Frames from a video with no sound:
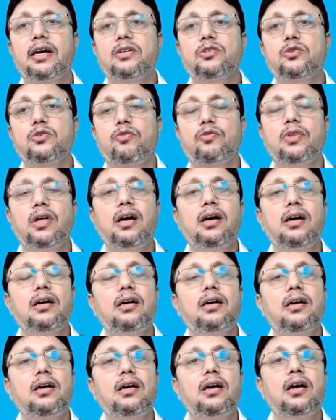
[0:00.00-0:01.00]
index of the
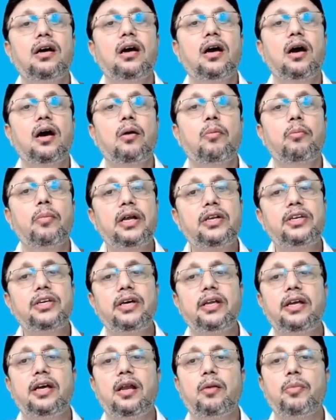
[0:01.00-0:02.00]

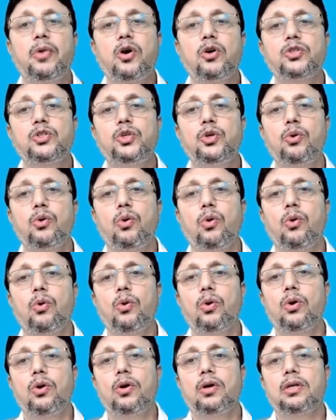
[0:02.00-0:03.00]
material, because you
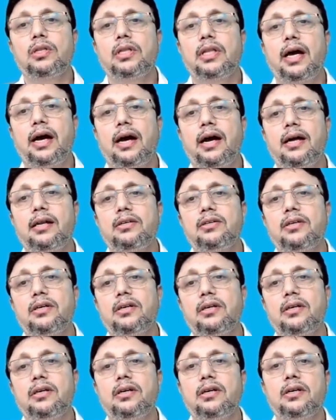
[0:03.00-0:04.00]
know that,
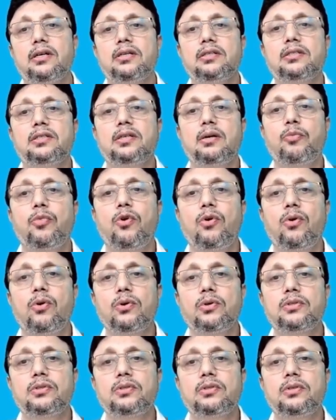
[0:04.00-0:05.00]

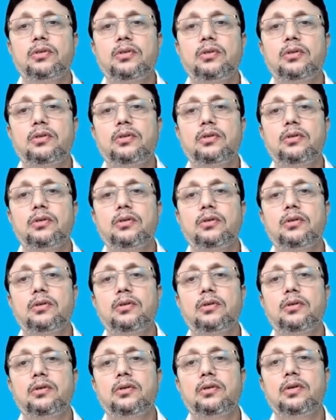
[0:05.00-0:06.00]
suppose
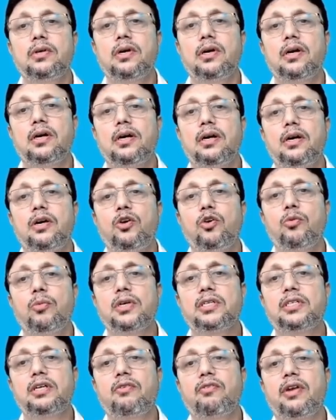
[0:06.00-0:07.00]

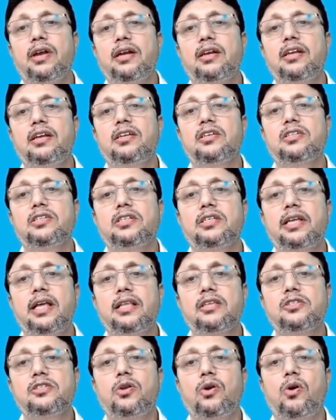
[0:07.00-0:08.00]
you must have read in
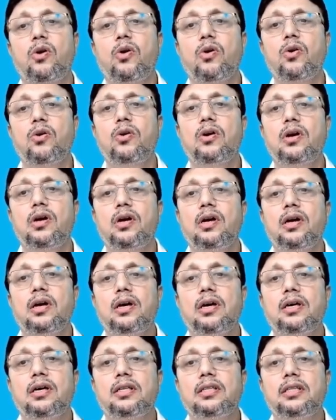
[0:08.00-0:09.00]
Snell's law,
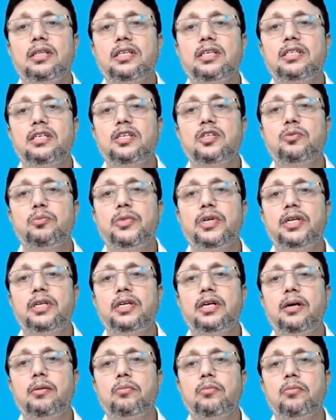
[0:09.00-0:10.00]
this is
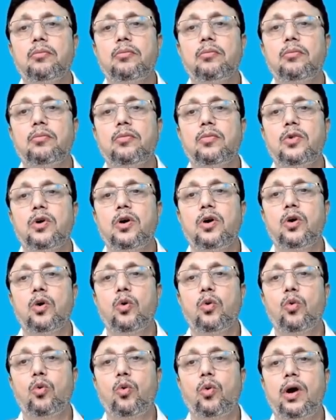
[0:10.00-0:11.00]
medium
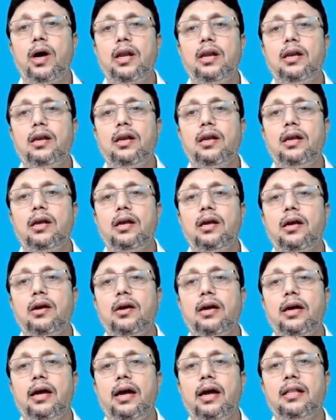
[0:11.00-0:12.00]
1
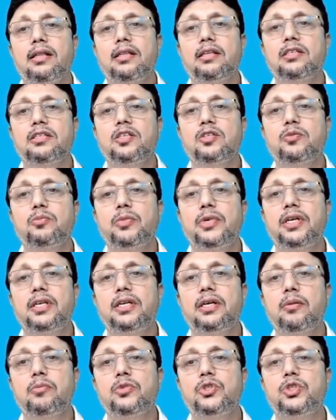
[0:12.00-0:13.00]
and this is
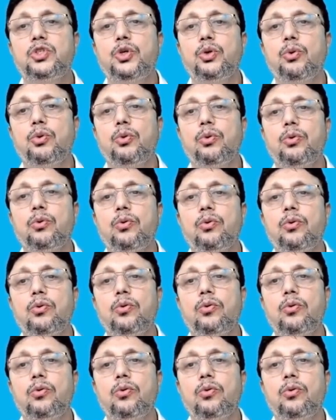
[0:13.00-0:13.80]
medium 2.